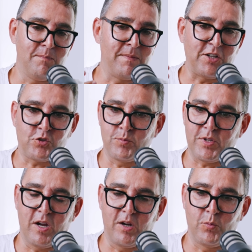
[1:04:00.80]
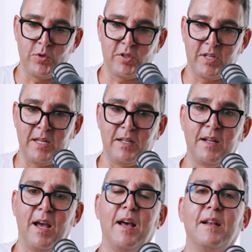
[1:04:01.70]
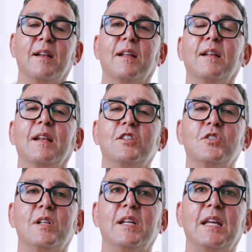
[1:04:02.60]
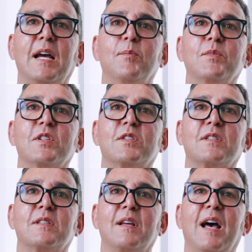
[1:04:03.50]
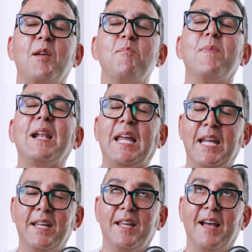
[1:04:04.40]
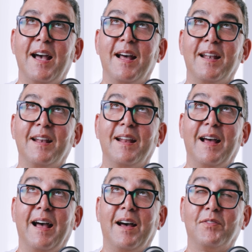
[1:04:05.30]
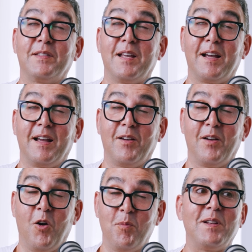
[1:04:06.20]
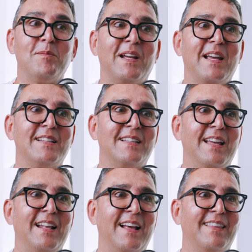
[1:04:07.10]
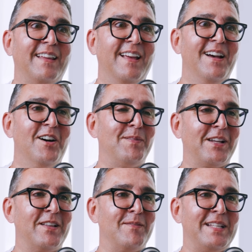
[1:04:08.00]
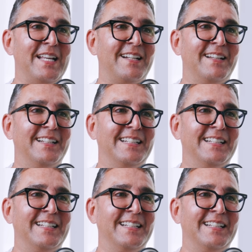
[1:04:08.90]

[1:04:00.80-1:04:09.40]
mushrooms are working and literally I blink, and after opening my eyes again, I think, oh my God, I'm dead.